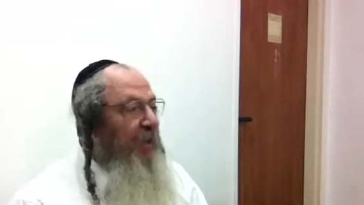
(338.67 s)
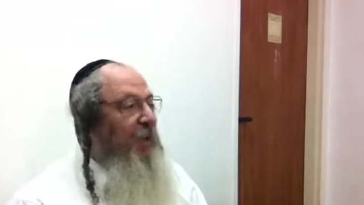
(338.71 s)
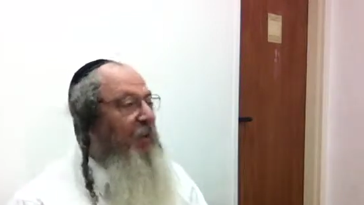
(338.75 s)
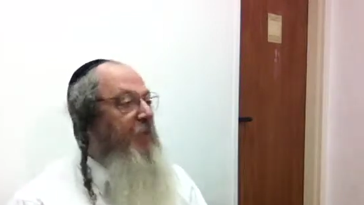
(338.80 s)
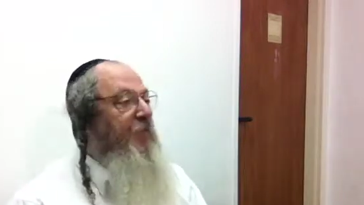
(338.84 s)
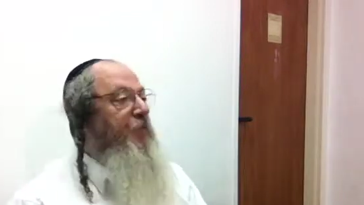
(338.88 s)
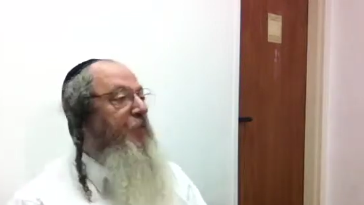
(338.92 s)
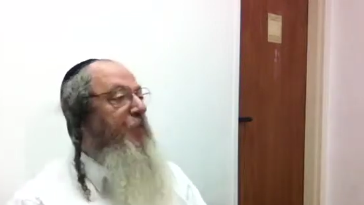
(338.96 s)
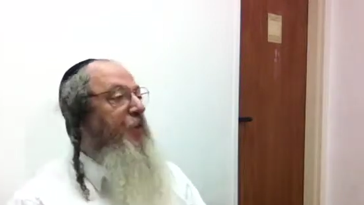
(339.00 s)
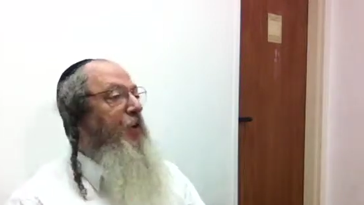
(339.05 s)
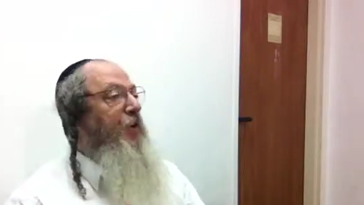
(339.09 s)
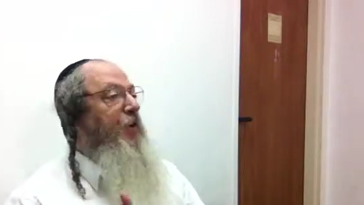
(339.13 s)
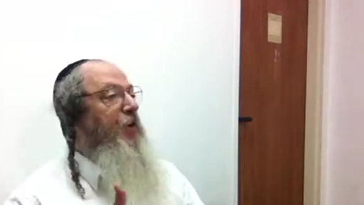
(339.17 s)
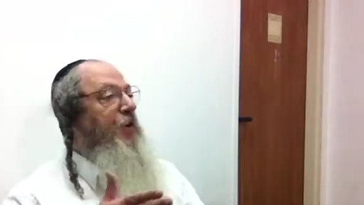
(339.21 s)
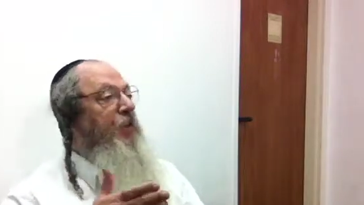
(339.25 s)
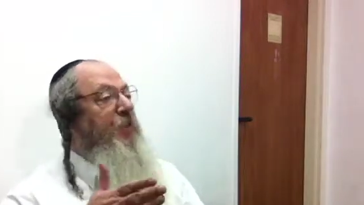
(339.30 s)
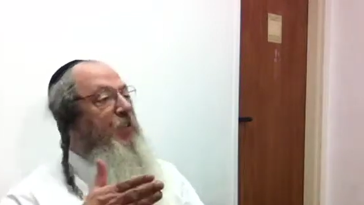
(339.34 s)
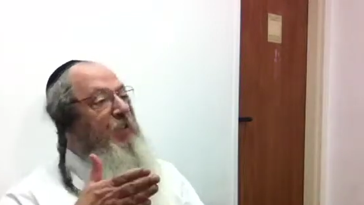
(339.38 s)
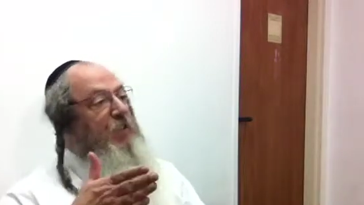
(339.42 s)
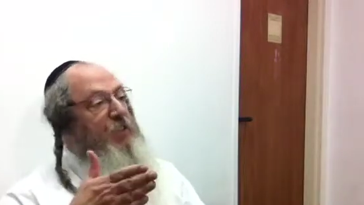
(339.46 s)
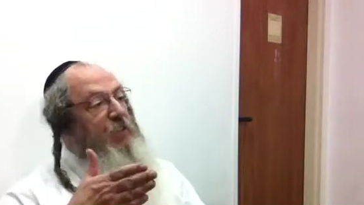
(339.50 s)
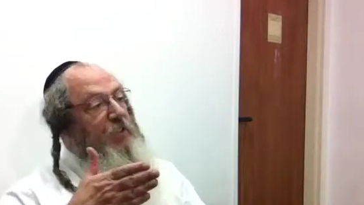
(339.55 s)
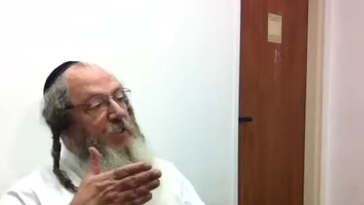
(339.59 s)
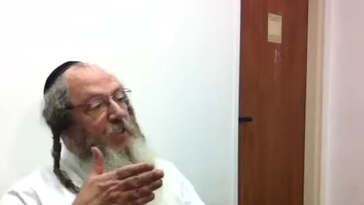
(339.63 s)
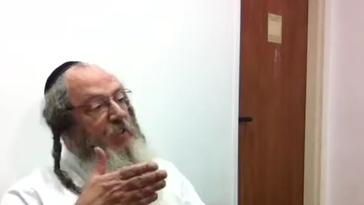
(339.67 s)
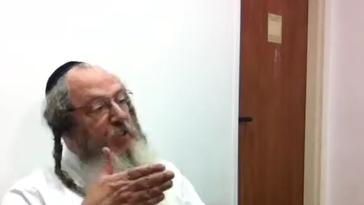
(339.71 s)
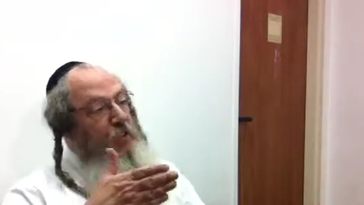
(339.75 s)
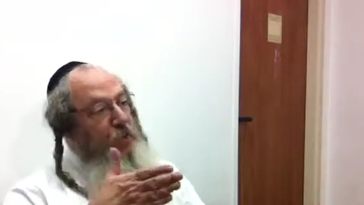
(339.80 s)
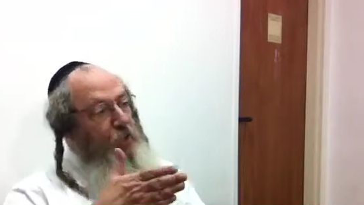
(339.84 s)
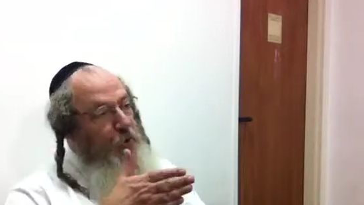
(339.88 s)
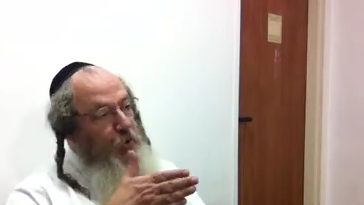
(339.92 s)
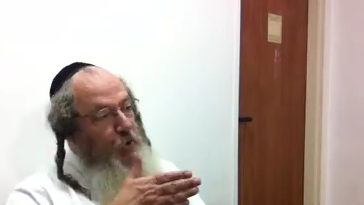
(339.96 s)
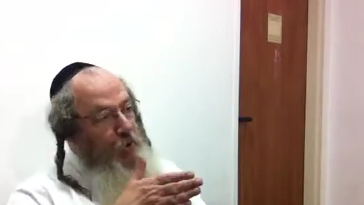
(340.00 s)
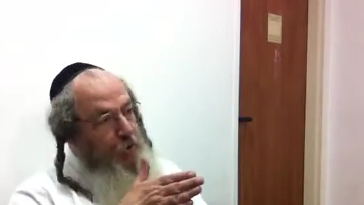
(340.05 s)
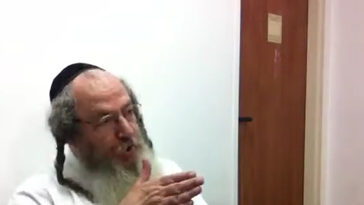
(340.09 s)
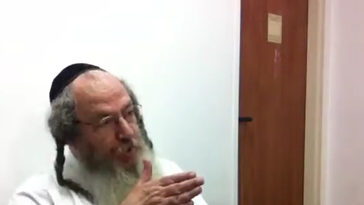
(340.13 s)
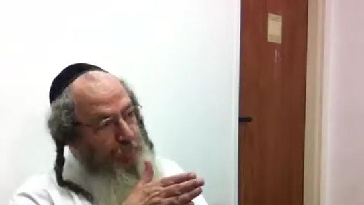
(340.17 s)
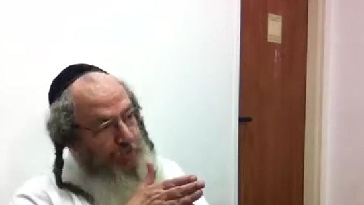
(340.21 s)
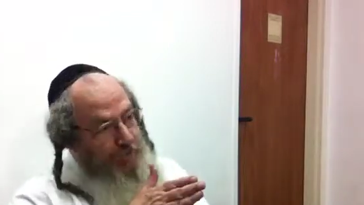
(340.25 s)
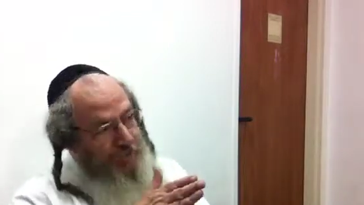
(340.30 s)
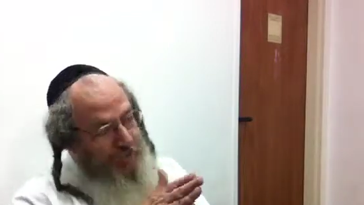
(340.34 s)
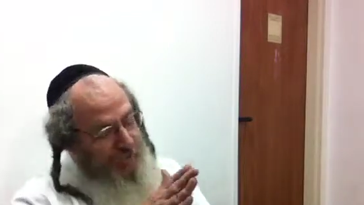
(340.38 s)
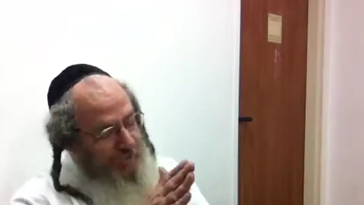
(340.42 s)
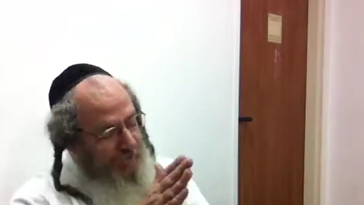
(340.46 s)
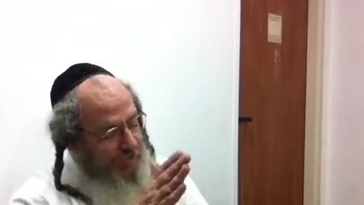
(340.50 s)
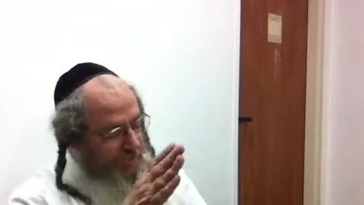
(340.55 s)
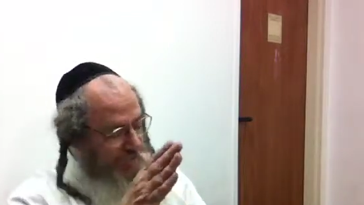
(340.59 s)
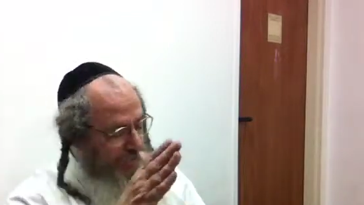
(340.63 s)
And first he took him
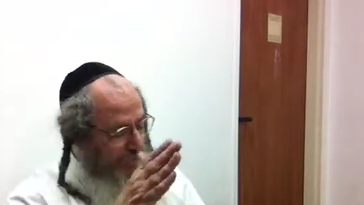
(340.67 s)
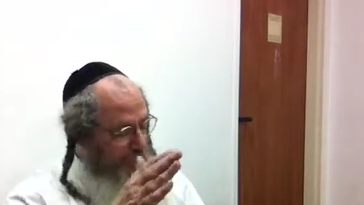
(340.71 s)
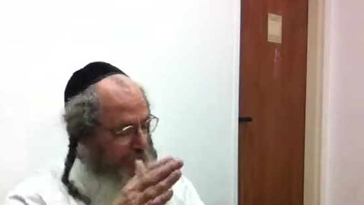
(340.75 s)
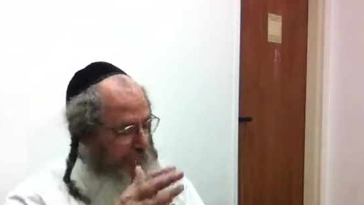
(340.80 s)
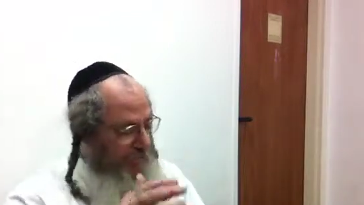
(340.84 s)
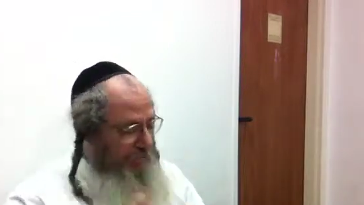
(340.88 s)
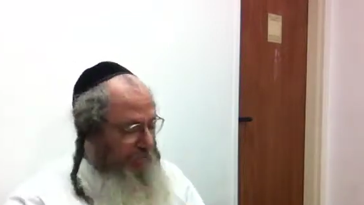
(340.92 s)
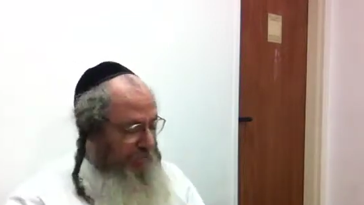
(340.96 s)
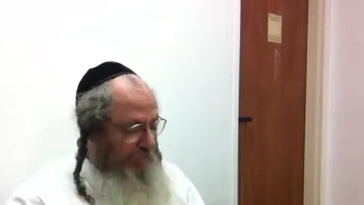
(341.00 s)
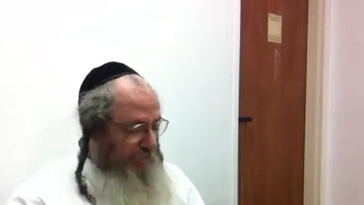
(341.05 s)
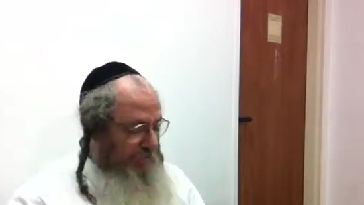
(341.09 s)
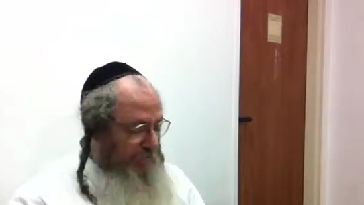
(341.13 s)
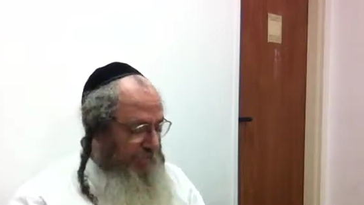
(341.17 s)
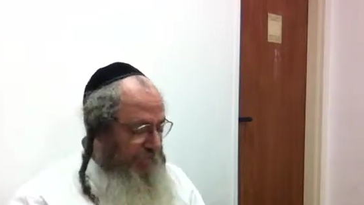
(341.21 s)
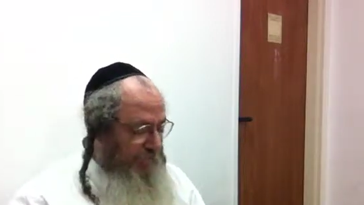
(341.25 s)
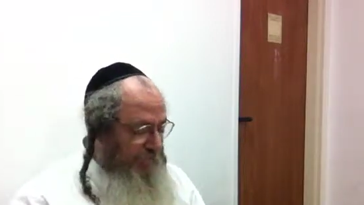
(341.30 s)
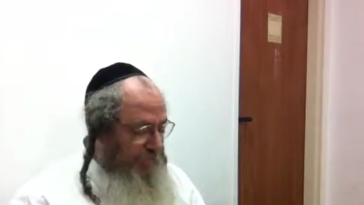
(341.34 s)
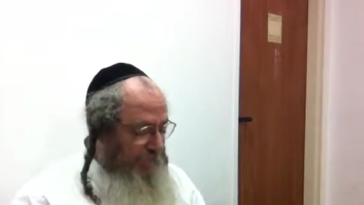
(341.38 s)
against the wind.